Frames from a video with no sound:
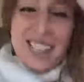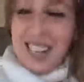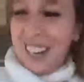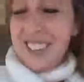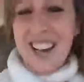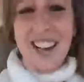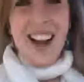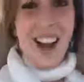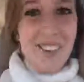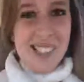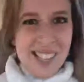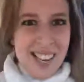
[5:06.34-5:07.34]
my God, that guy
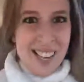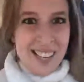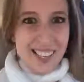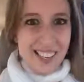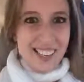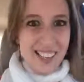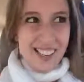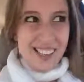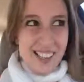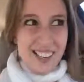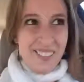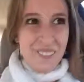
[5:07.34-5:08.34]
was like,
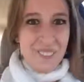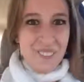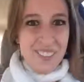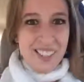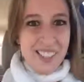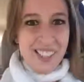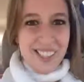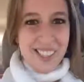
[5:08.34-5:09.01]
Oh